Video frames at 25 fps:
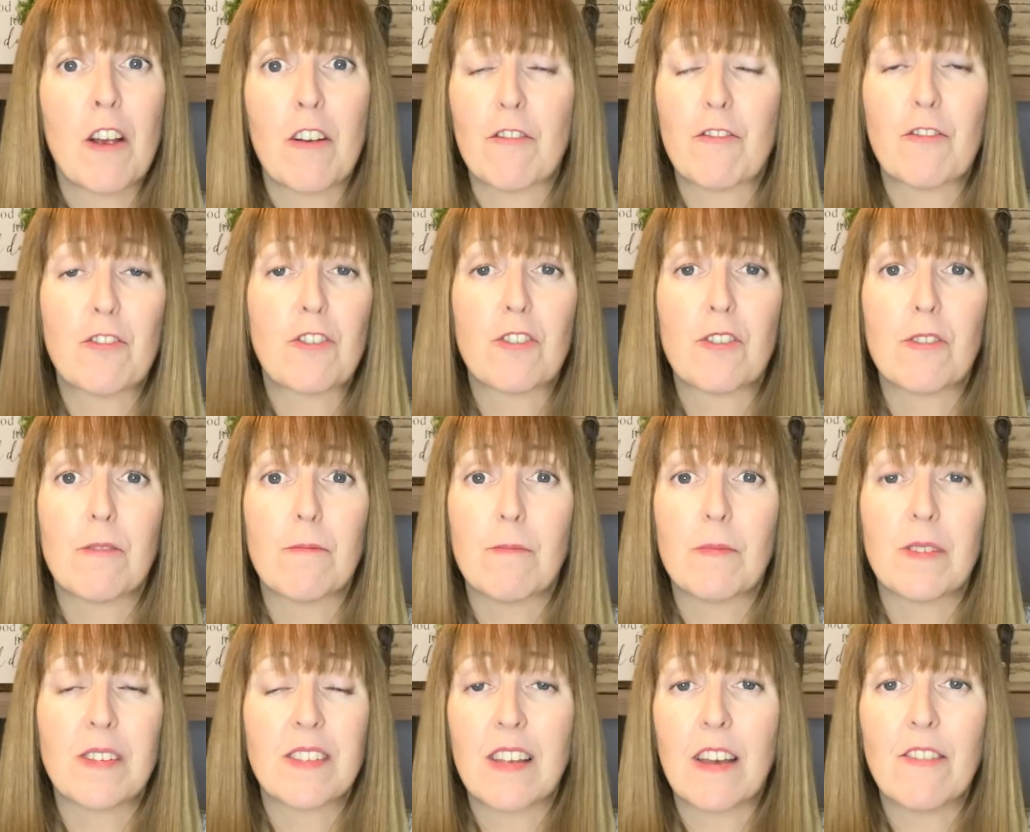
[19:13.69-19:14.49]
for
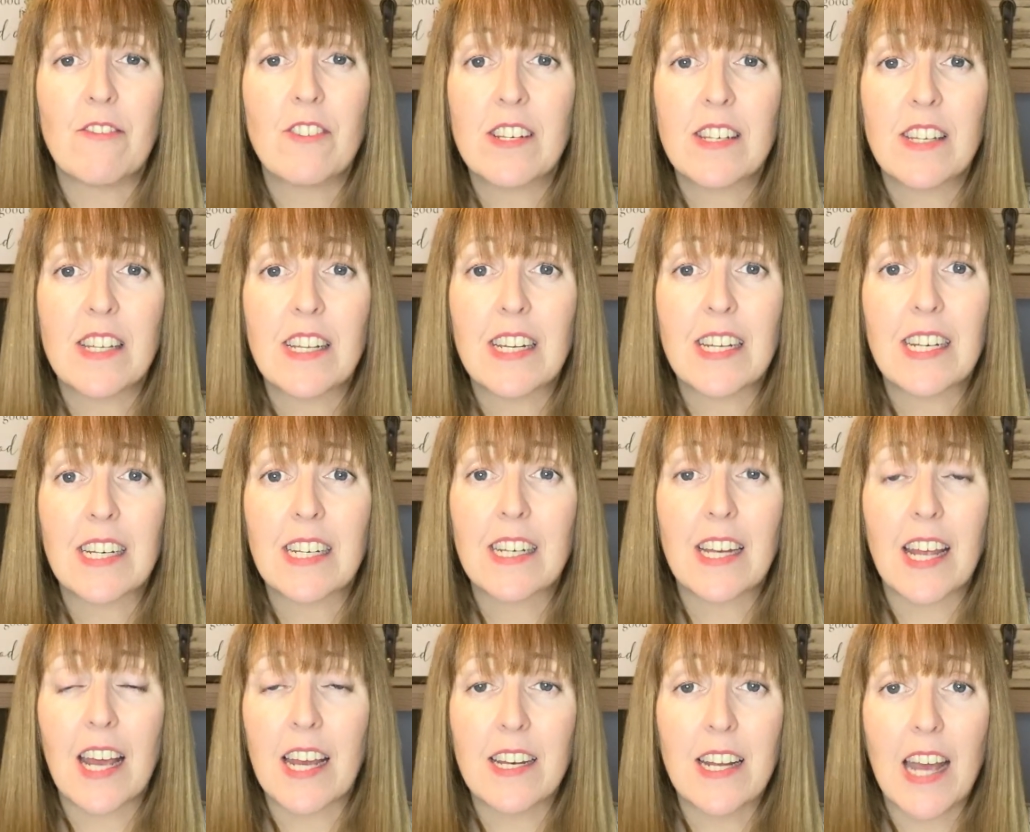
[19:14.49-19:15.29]

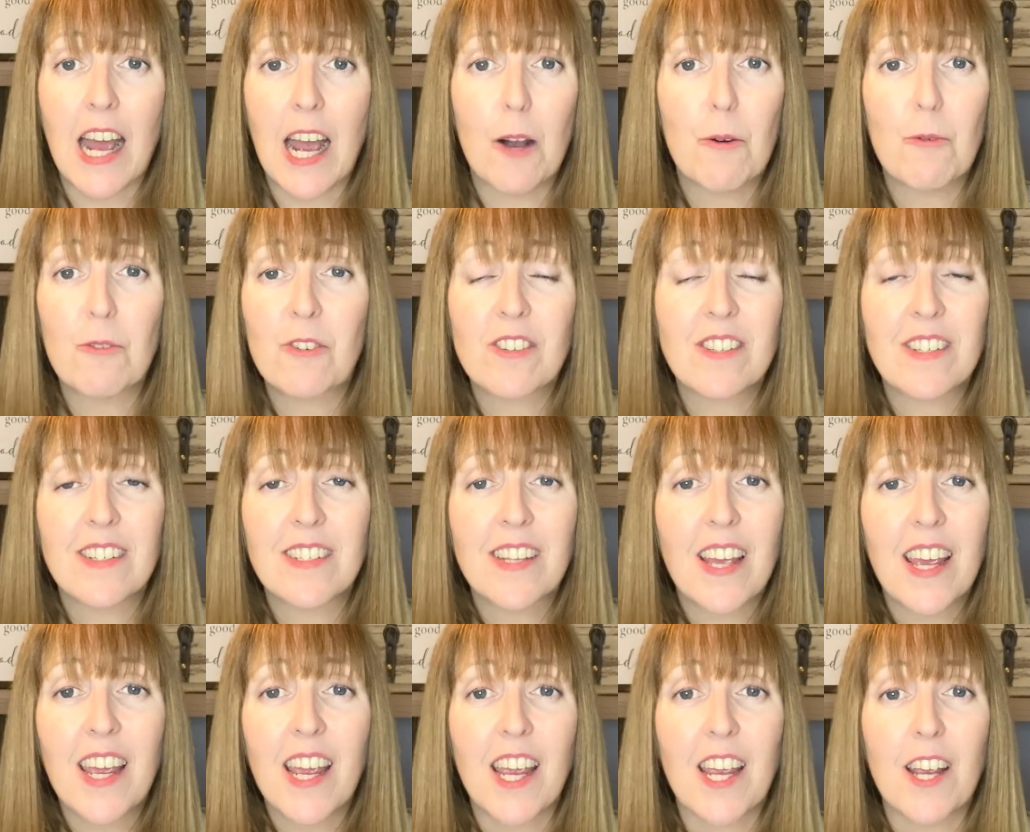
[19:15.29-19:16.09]
17 hours a
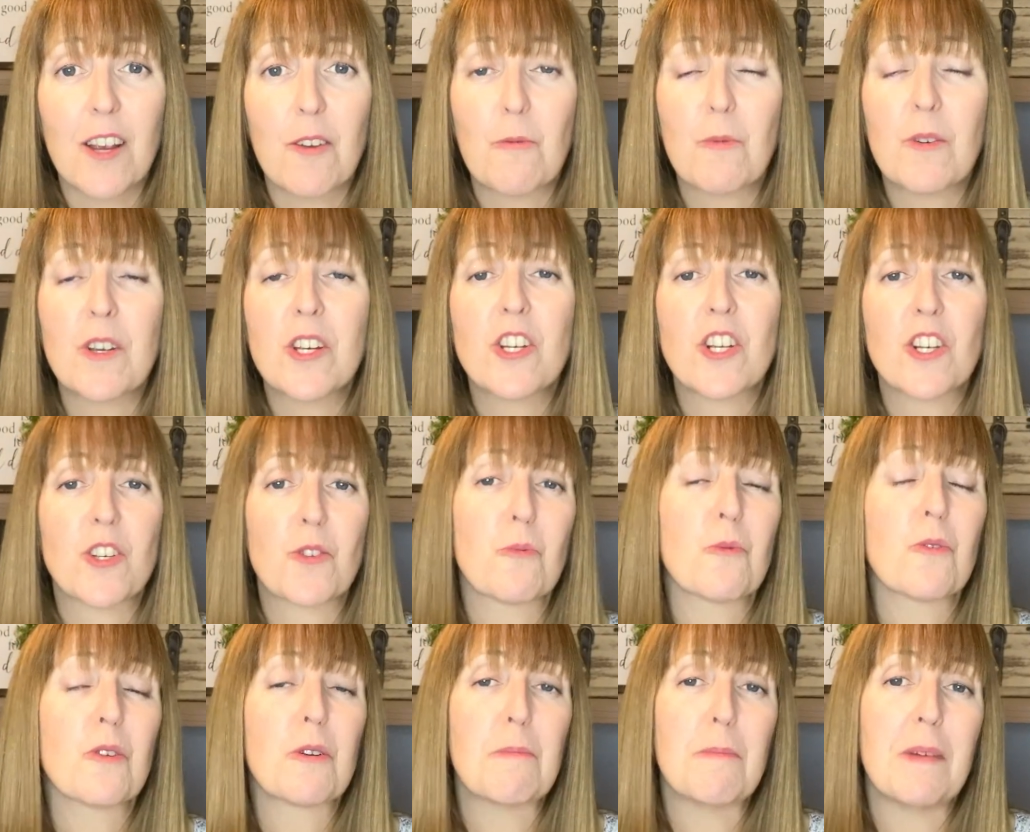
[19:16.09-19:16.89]
day. We just
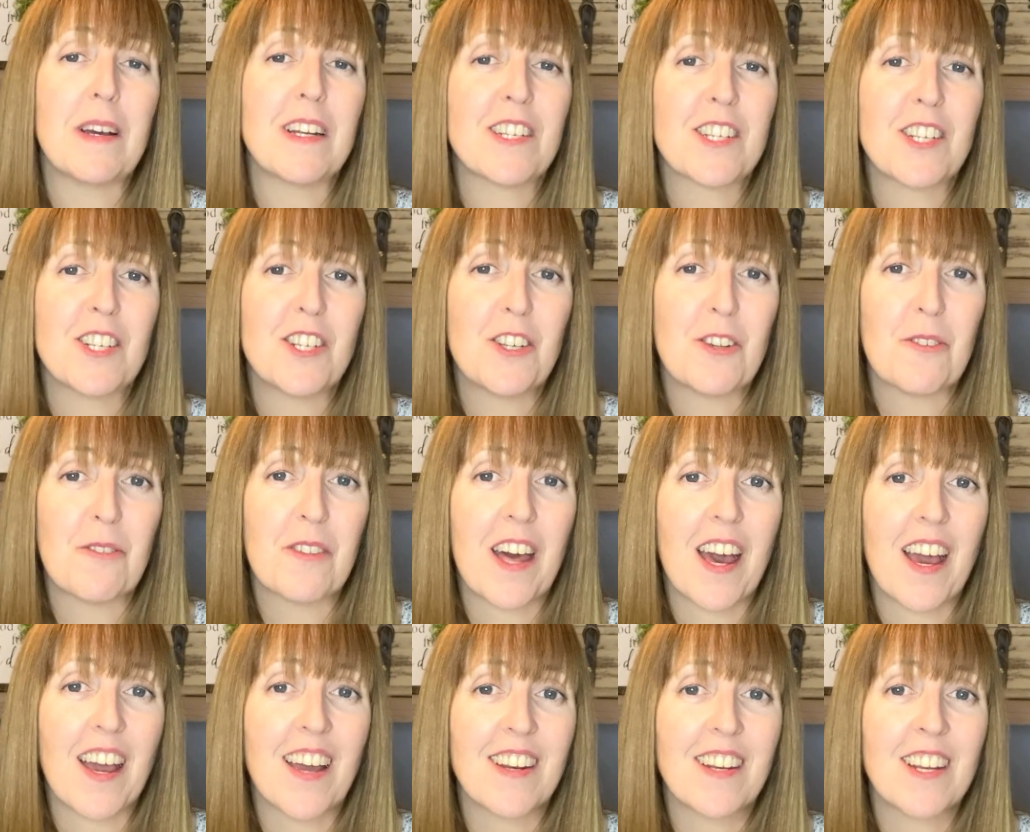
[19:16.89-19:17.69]
weren't meant to do
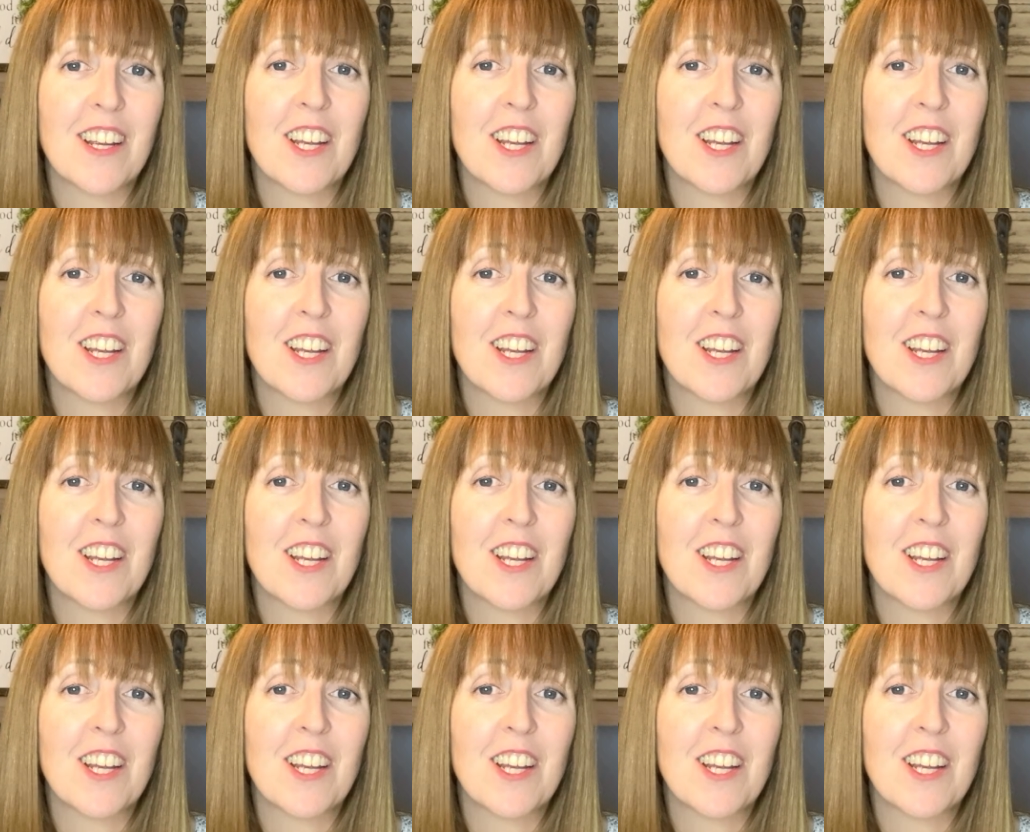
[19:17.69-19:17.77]
that.